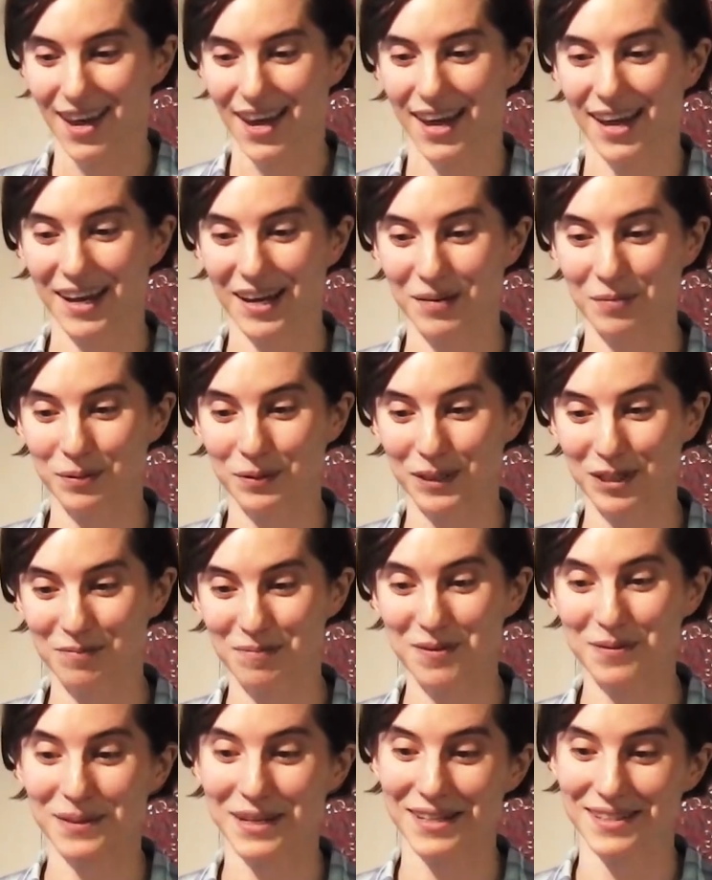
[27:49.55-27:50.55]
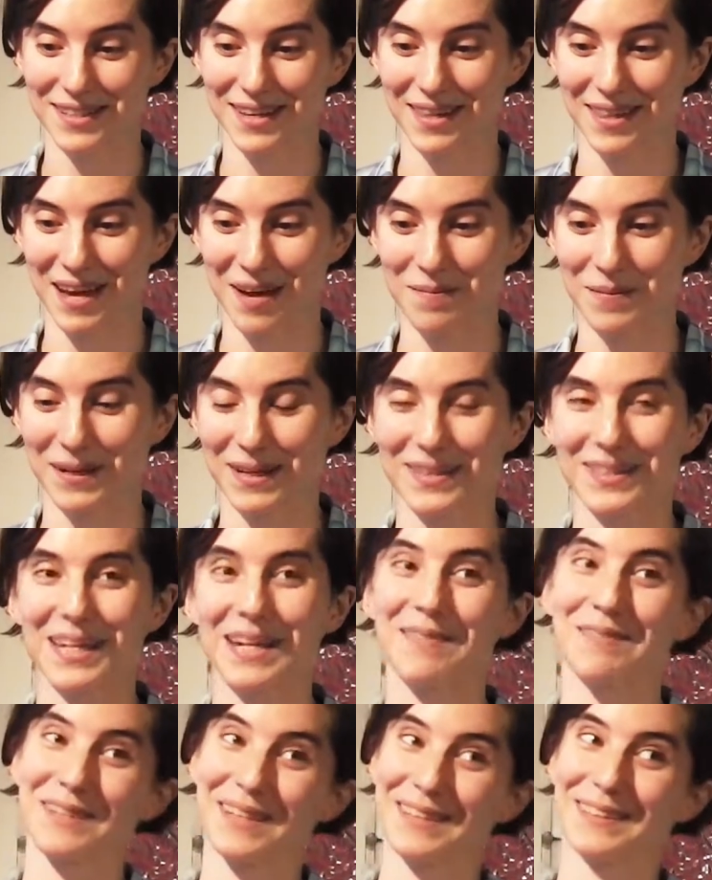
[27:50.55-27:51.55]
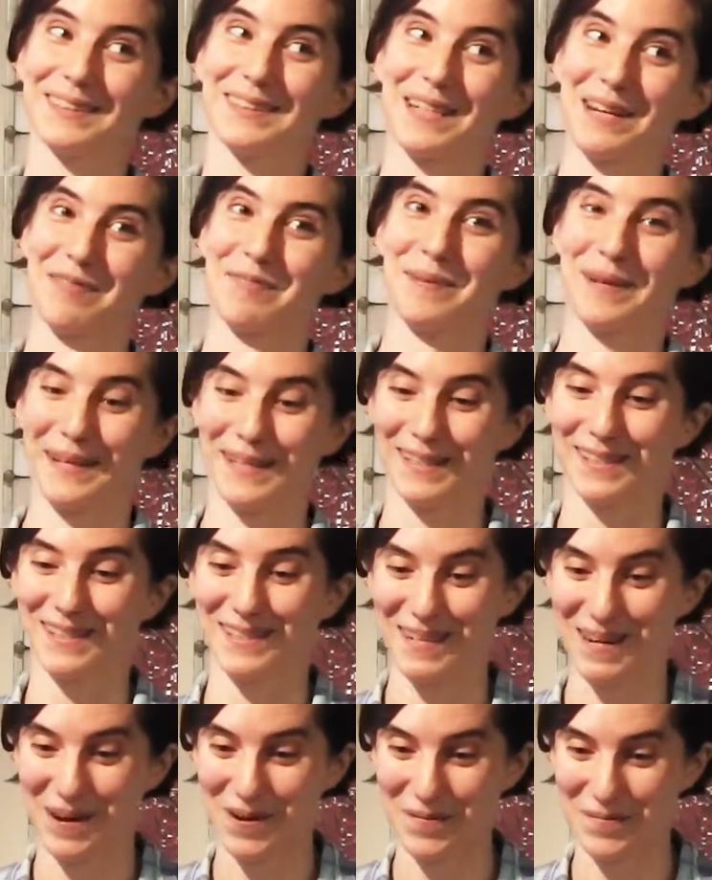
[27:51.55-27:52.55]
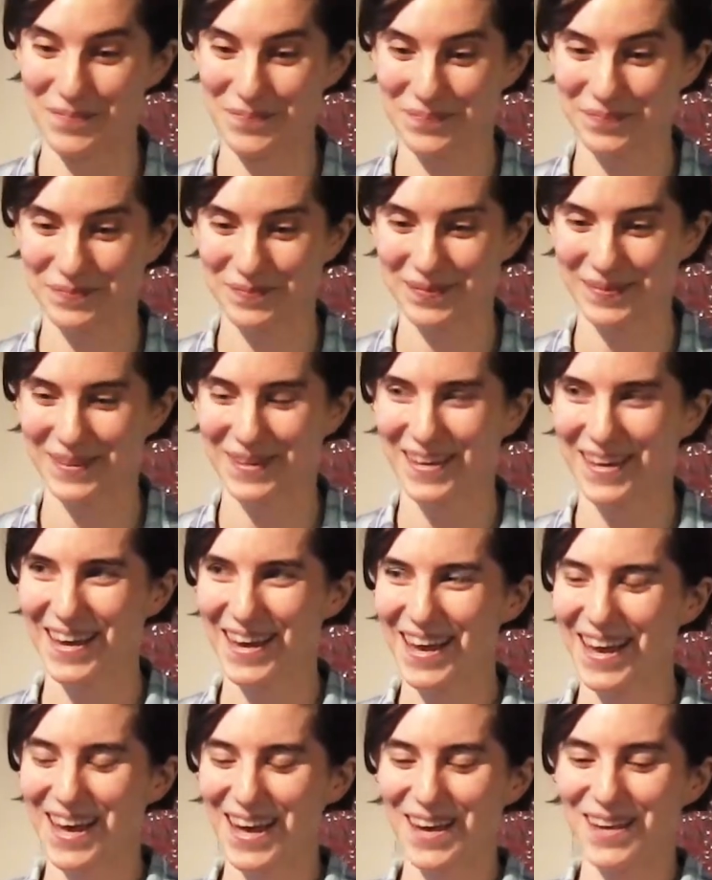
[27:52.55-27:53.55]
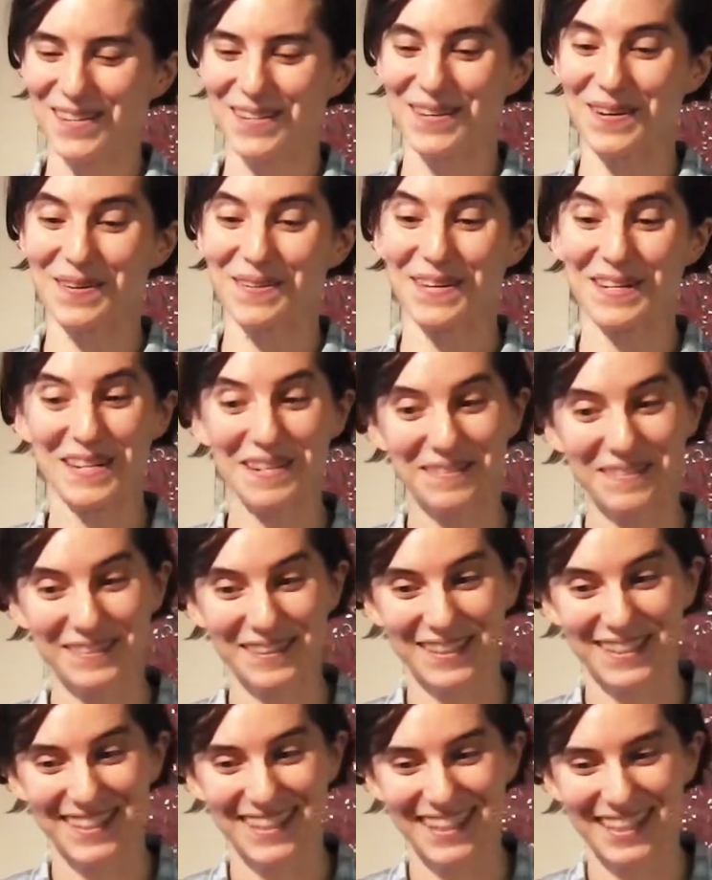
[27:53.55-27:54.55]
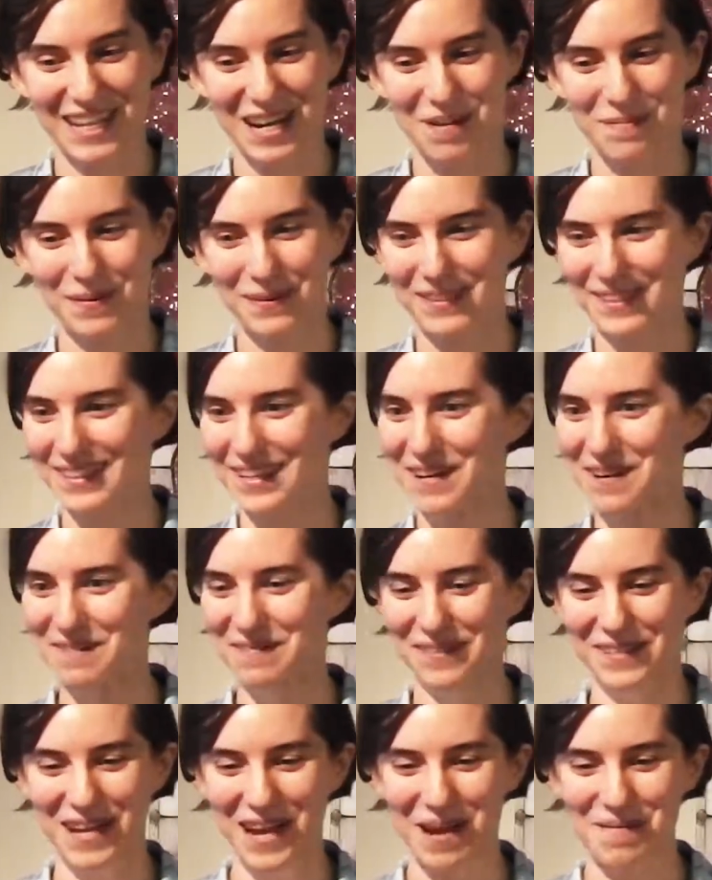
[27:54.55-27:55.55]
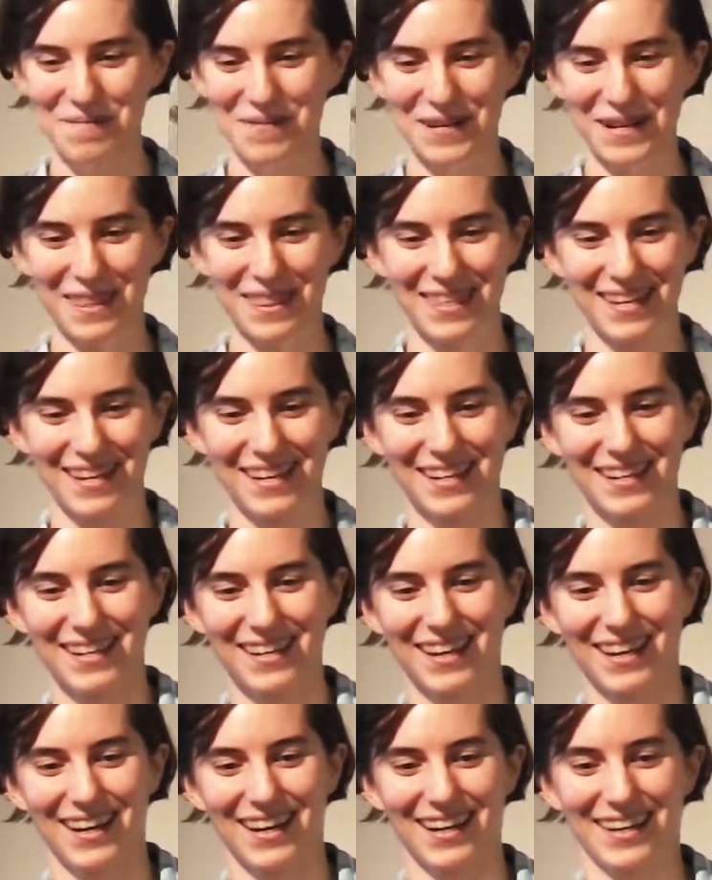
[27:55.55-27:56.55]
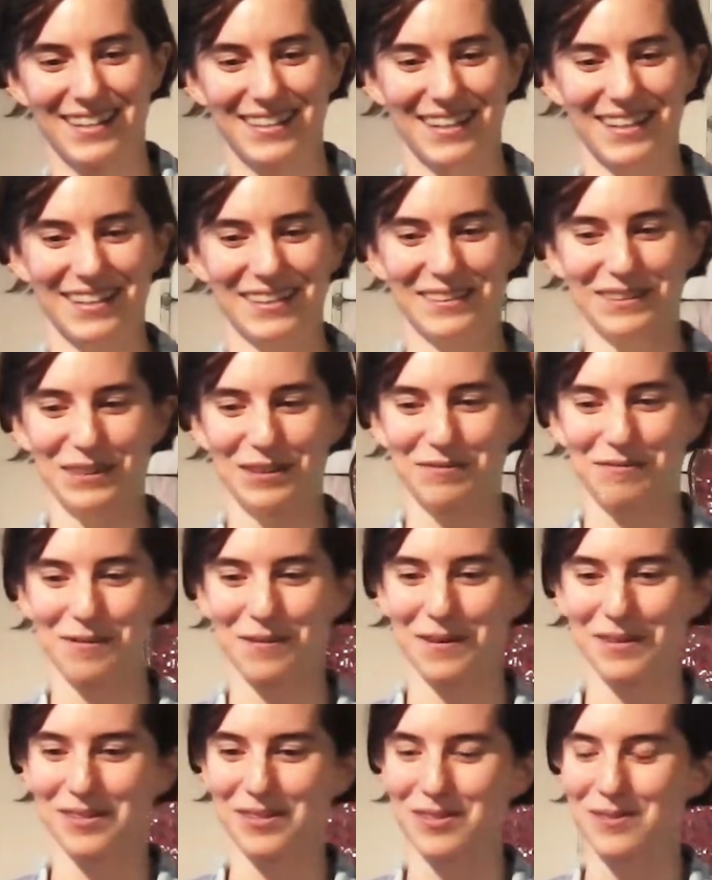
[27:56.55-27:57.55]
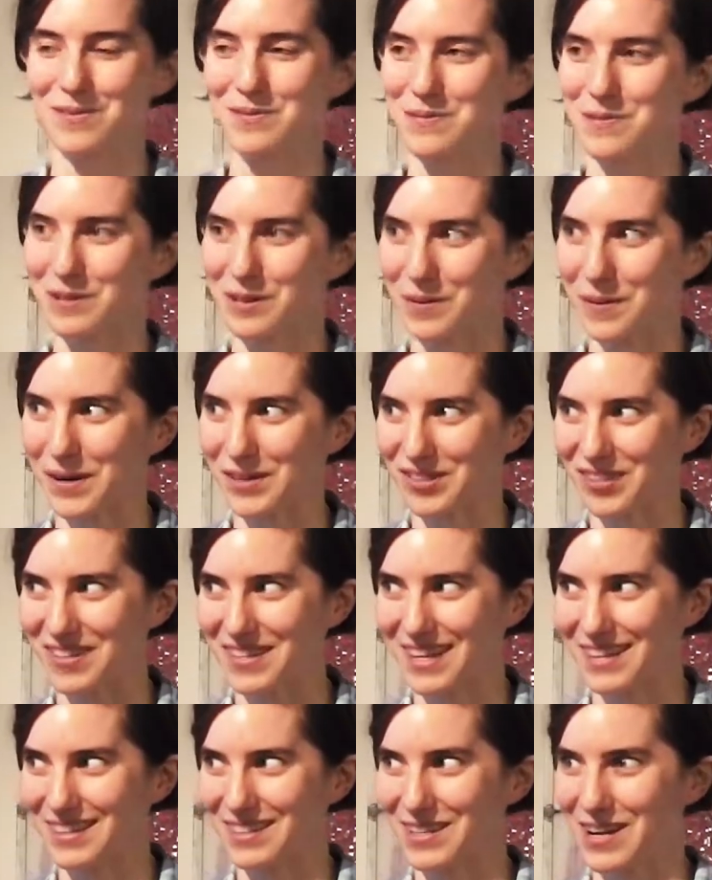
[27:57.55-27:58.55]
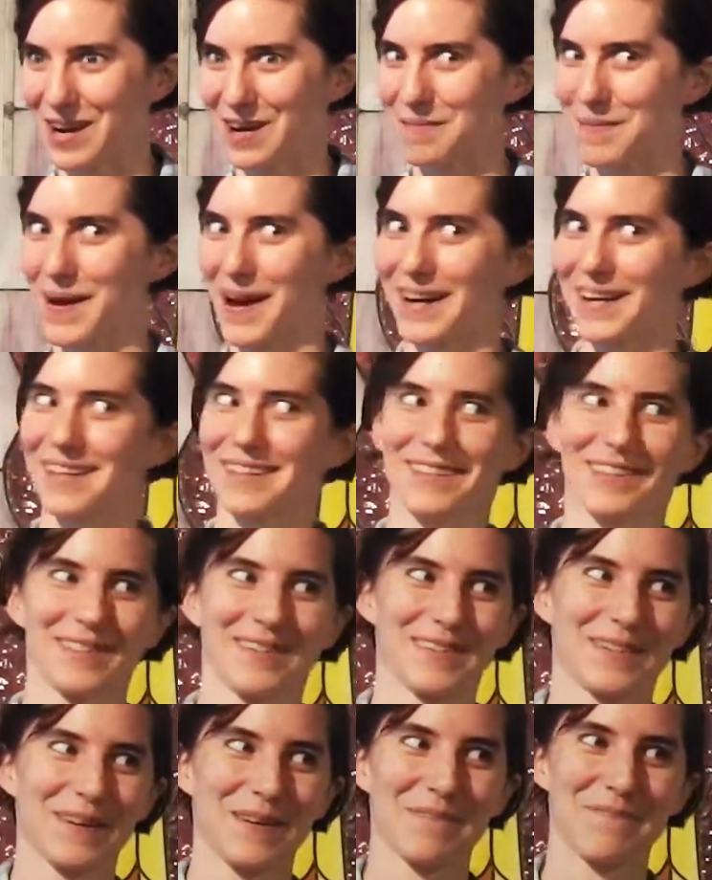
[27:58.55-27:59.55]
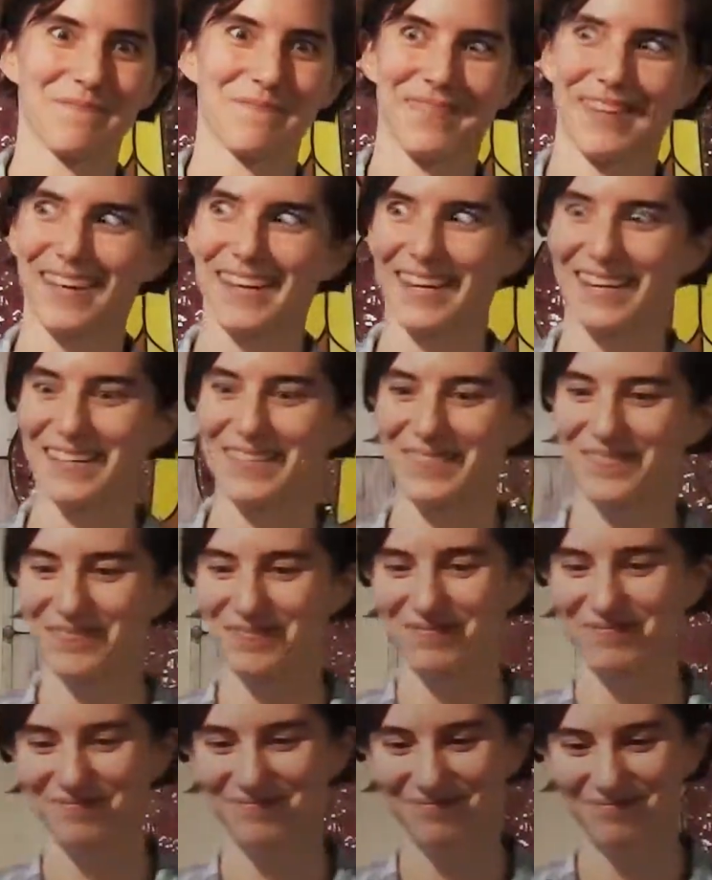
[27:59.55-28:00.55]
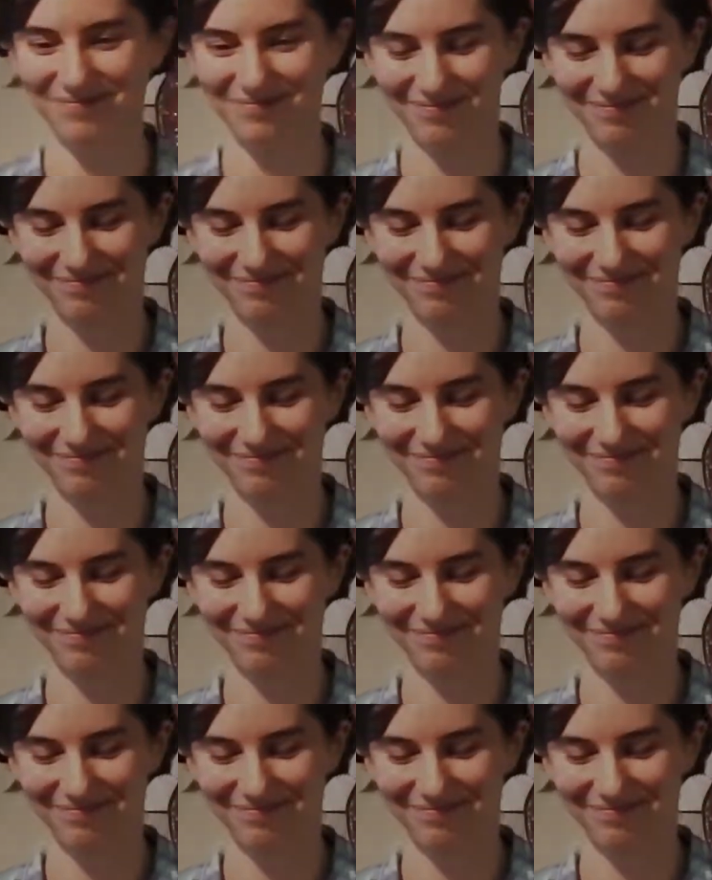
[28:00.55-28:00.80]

And believe me when I say that because I have killed enough plants to know. So thank you for listening. I hope I didn't go over time or anything. And I look forward to your questions at the talk back. So thank you.